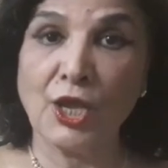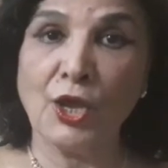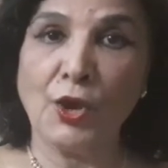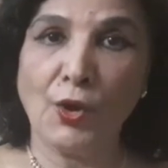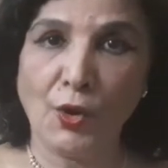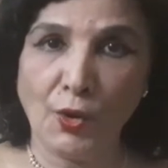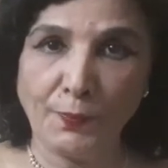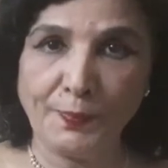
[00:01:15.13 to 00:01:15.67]

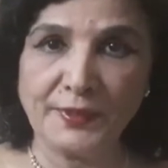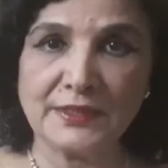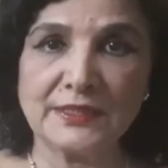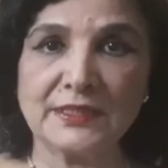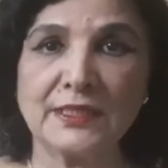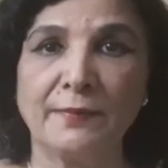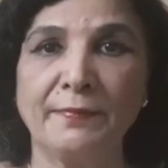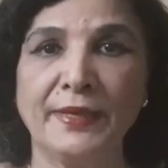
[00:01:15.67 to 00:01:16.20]

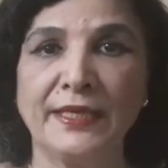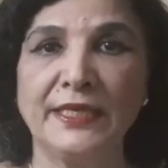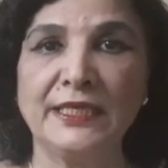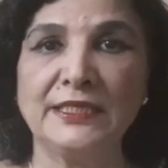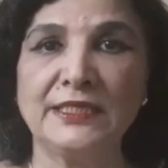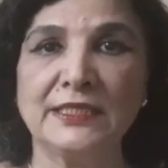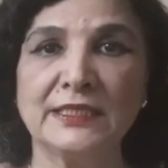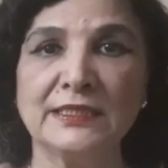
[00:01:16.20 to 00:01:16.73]
opens the
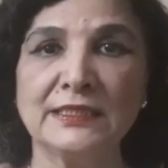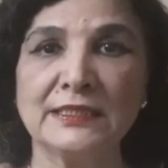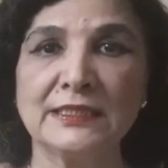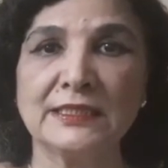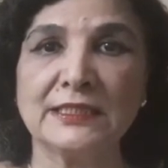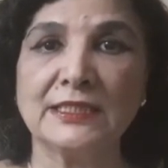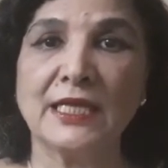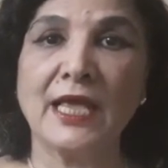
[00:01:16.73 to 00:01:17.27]
meridians
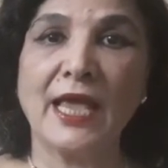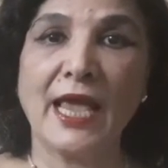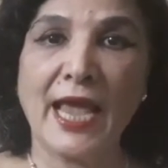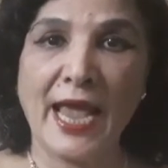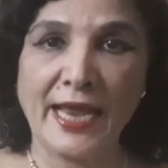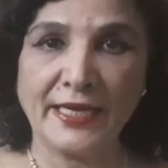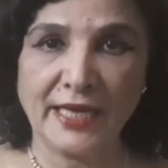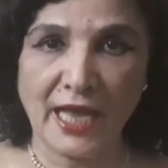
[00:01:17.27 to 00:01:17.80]

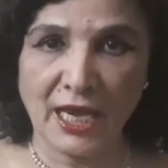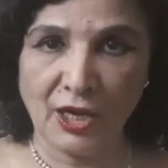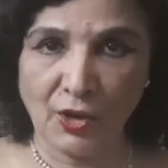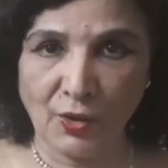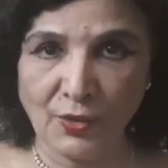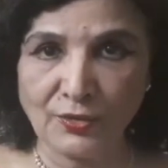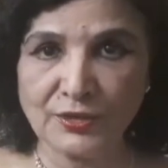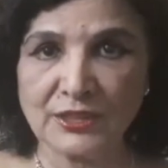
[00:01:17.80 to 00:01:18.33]
and
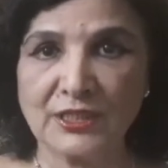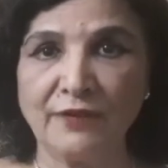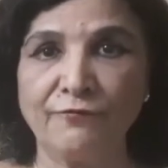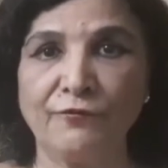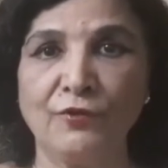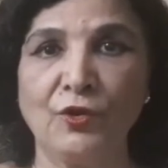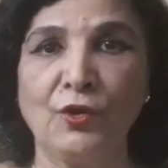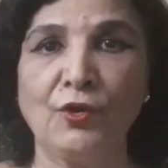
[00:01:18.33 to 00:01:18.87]
allows the
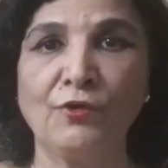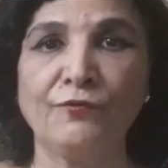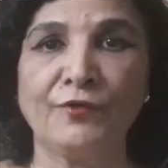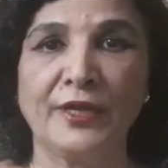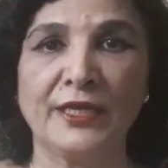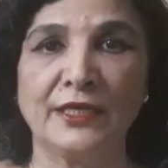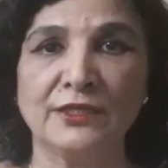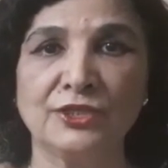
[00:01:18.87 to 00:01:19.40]
flow of
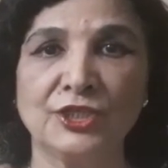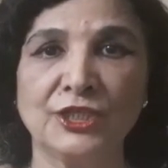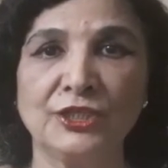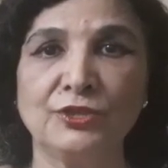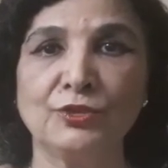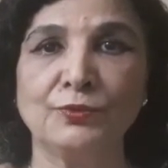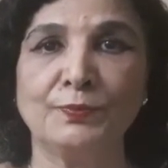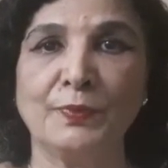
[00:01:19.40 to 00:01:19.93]
energy
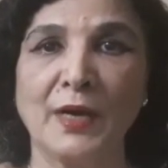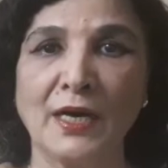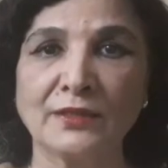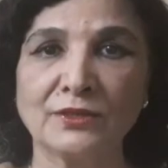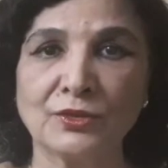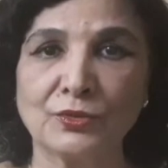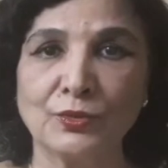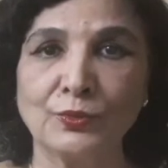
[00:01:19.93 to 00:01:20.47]
to
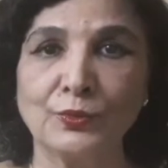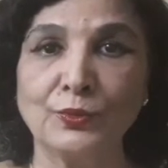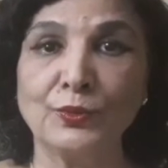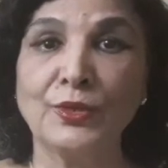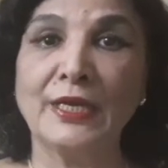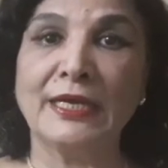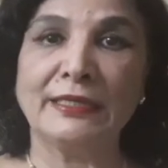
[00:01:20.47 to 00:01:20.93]
pass through,